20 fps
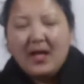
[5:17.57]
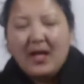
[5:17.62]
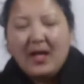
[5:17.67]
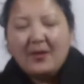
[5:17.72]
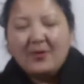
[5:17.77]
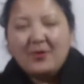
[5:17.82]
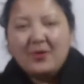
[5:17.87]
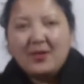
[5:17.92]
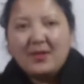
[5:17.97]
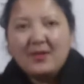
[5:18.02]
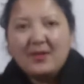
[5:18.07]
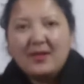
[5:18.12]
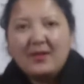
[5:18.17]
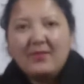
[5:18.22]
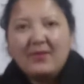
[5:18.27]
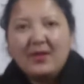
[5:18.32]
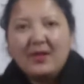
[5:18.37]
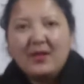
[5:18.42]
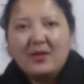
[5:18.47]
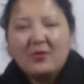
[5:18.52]
And she is
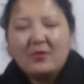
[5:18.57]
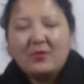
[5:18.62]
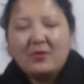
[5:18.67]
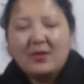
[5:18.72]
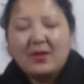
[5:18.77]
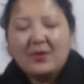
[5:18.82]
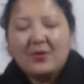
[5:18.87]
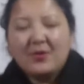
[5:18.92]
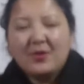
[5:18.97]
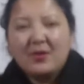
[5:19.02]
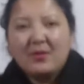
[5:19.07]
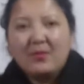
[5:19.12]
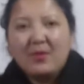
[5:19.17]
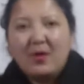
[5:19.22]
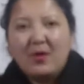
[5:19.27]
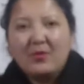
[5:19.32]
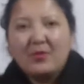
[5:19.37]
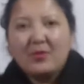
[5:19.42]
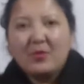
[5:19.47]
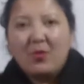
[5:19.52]
giving an introduction
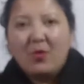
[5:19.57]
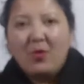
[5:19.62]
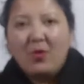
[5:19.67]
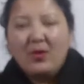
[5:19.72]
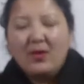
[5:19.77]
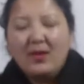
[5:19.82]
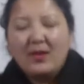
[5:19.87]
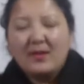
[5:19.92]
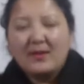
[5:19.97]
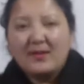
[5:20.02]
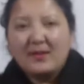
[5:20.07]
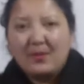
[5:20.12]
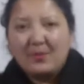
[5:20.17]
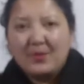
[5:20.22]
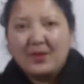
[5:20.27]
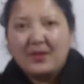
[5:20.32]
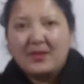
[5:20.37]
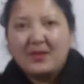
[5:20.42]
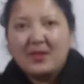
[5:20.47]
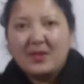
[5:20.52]
about all her
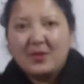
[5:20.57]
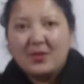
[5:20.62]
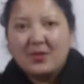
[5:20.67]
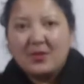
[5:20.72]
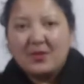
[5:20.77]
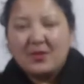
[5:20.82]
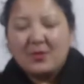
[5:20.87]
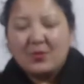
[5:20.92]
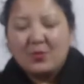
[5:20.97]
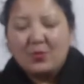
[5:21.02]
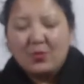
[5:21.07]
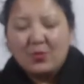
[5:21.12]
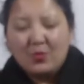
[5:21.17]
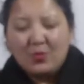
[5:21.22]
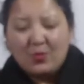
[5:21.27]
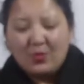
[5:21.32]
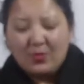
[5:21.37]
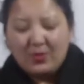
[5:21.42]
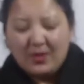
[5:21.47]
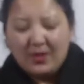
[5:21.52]
subject teachers
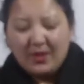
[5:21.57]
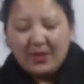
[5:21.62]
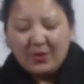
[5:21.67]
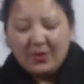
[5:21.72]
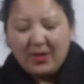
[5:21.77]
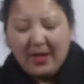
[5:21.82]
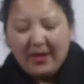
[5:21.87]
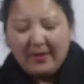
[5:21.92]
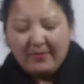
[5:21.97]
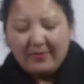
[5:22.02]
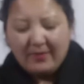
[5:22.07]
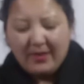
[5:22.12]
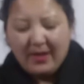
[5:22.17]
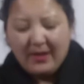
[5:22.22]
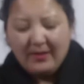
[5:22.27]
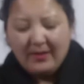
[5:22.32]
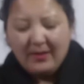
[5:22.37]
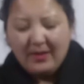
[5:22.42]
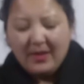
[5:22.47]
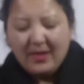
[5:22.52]
who teach Anne Frank.